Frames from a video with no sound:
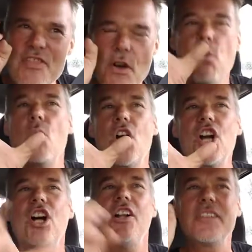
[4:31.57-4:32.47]
the
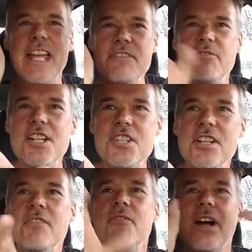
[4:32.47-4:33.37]
world a
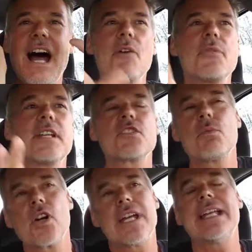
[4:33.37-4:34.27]
vision for how things
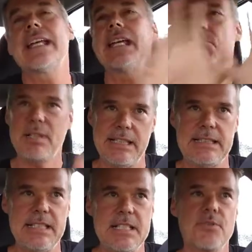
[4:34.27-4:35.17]
work in a
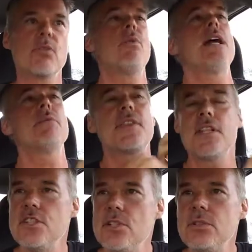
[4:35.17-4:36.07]
completely different way with
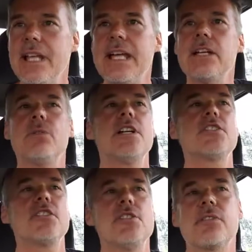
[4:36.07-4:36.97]
a new
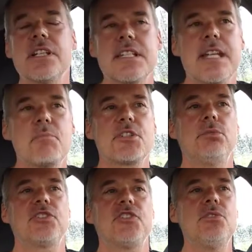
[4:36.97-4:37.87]
language and new
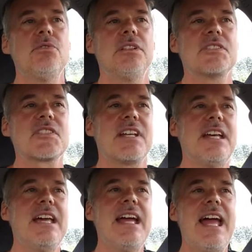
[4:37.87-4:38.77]
conceptual tools.
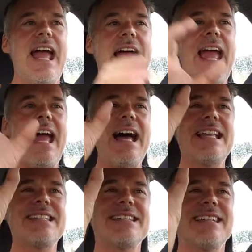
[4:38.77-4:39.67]

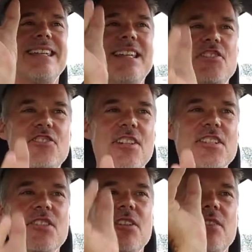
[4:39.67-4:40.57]
And it
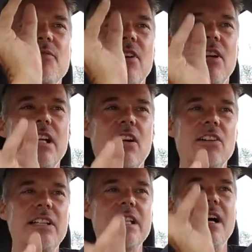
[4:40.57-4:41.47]
just sort of
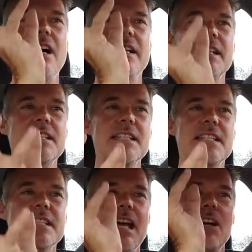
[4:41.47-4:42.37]
early on
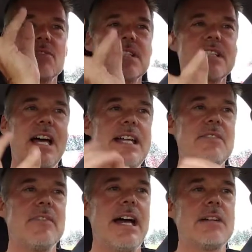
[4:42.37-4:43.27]
exists outside
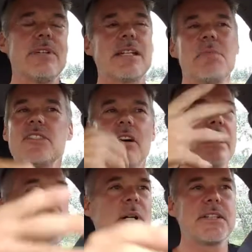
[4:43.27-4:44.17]
of that. We could be
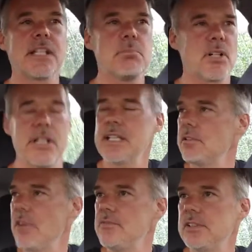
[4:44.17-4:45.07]
talking about the
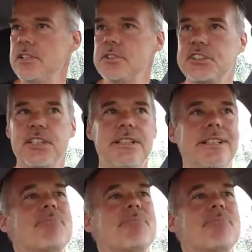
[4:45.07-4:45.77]
Copernican Revolution